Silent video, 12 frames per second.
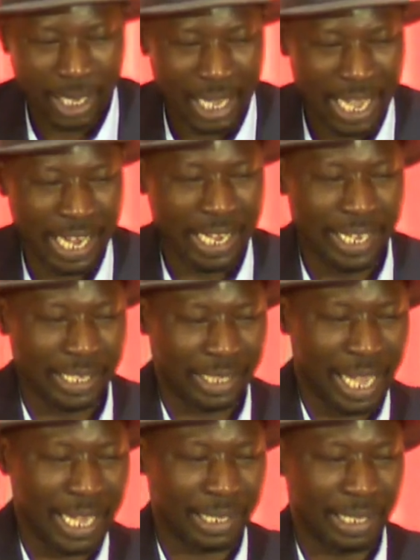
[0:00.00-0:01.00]
And in this
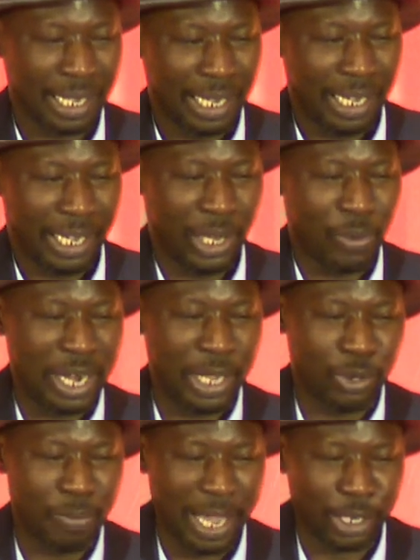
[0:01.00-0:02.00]
case, he wanted
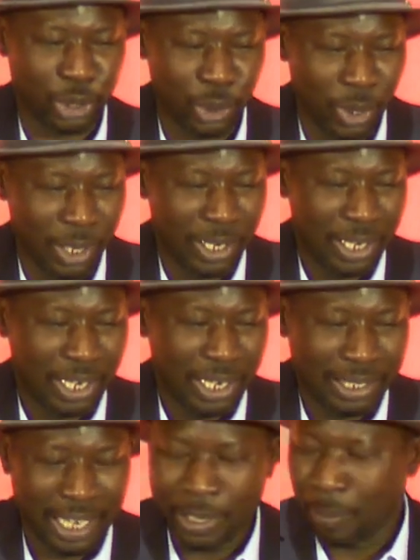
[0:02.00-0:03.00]
to make sure
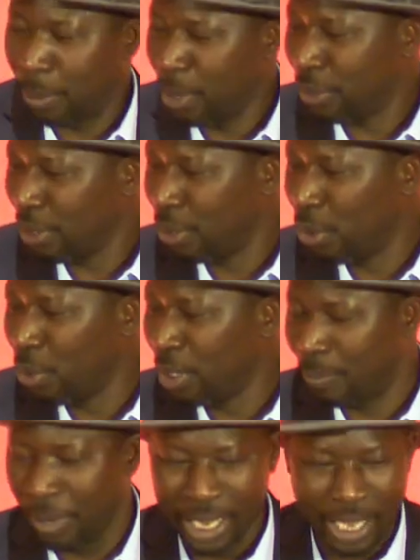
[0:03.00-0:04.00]
that the person who was
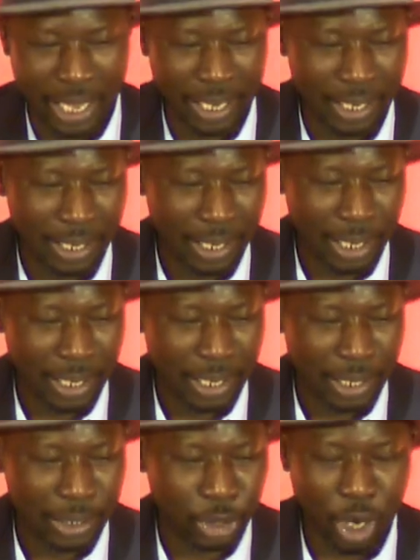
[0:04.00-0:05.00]
bringing
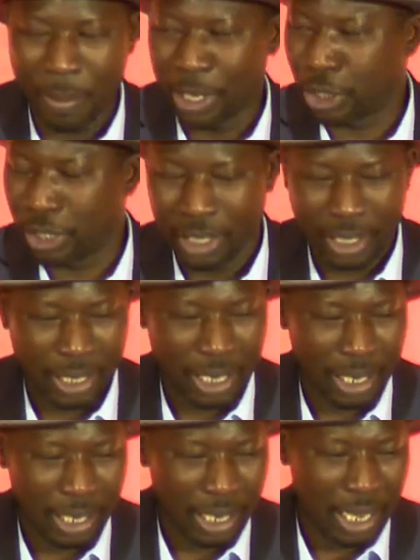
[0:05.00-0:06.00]
so much
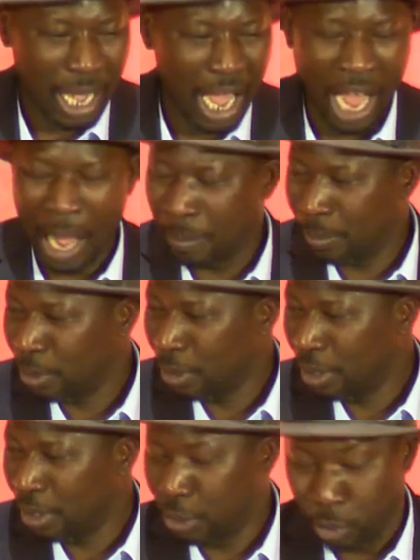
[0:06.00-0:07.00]
harm
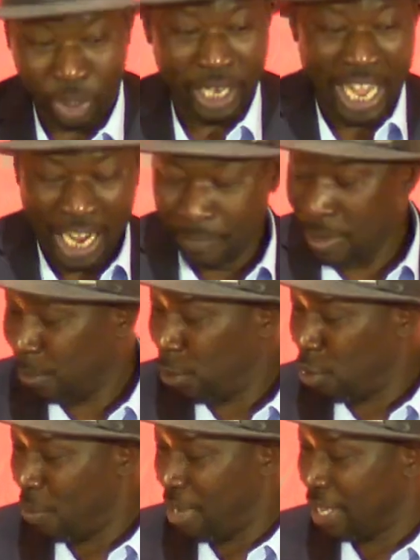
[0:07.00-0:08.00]
to the young people who
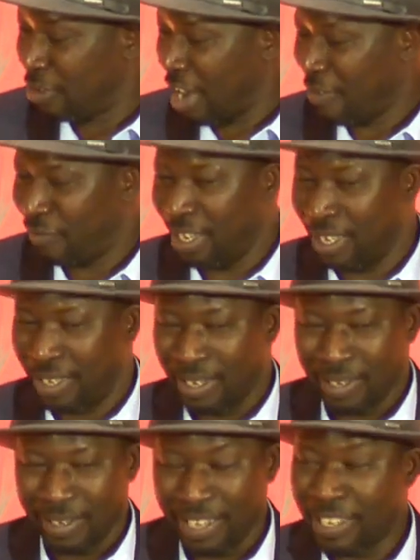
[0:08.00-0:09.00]
were being drafted
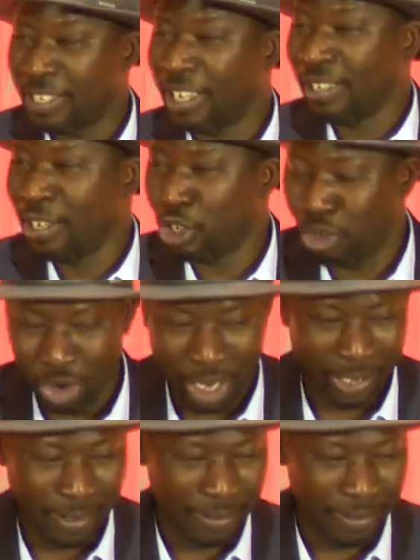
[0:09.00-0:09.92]
is destroyed.